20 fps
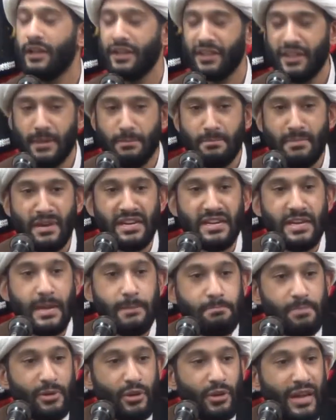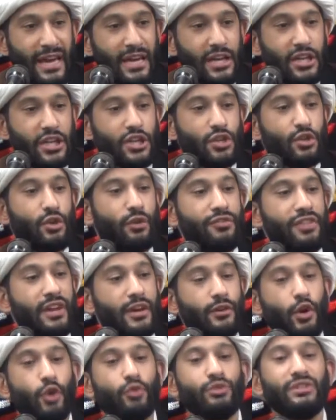the manipulation of
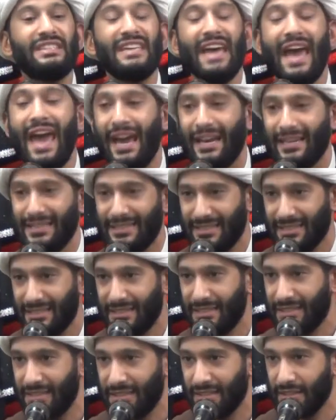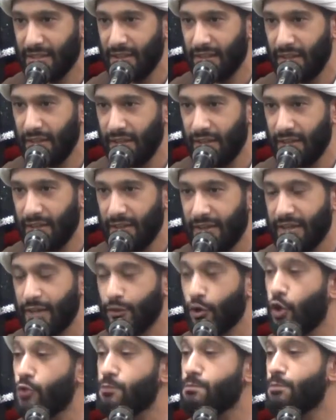their own texts,
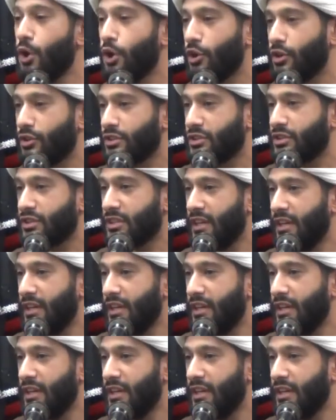their own books.